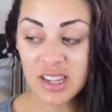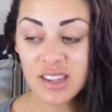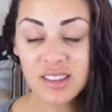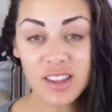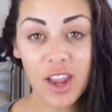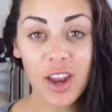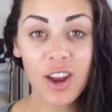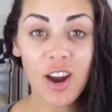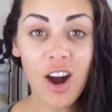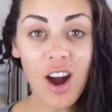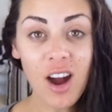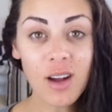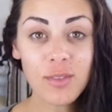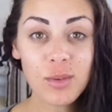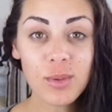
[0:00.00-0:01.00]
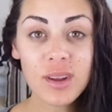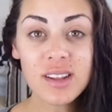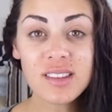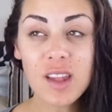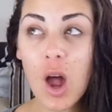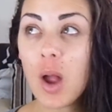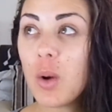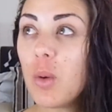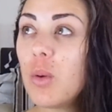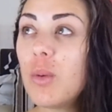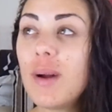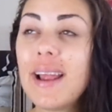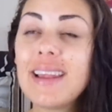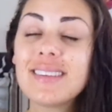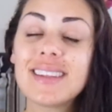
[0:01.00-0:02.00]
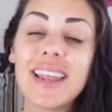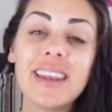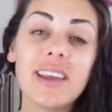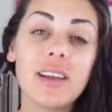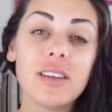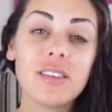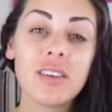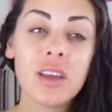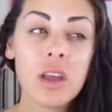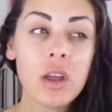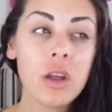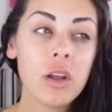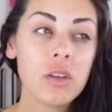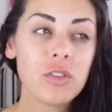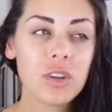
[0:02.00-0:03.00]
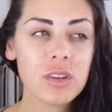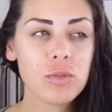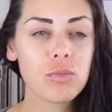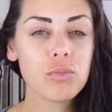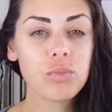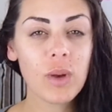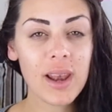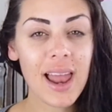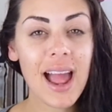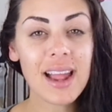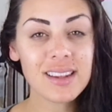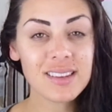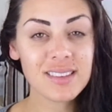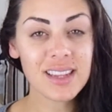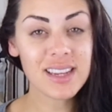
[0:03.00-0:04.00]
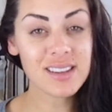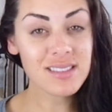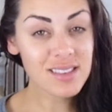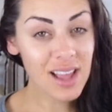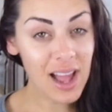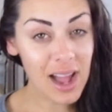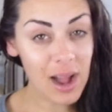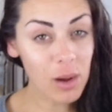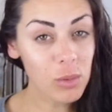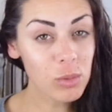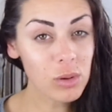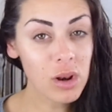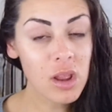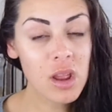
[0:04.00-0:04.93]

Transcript: So afterwards, I always let it just relax in a towel.